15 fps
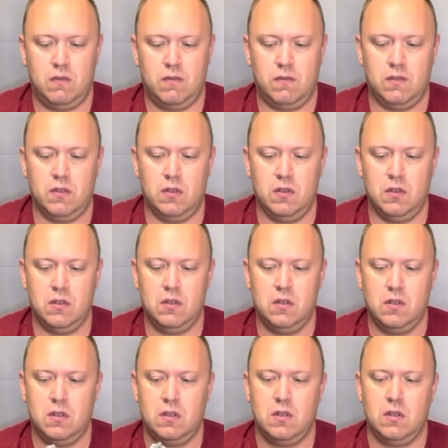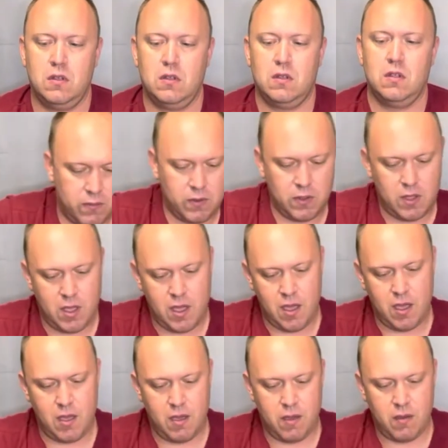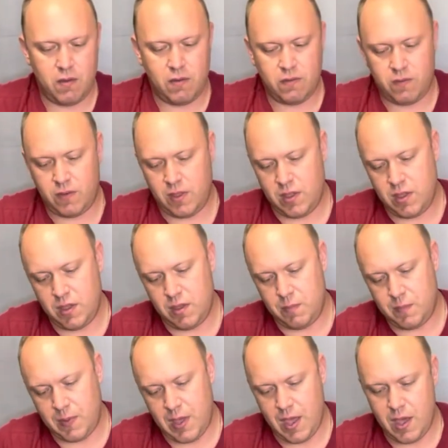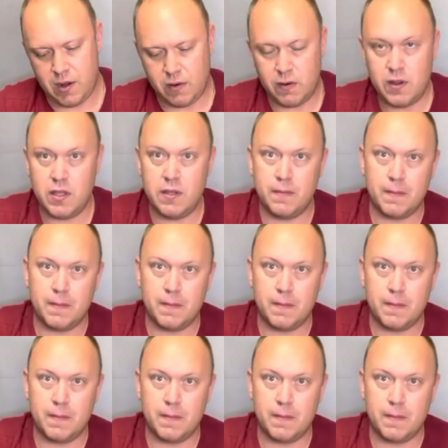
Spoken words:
feel. We have a battery,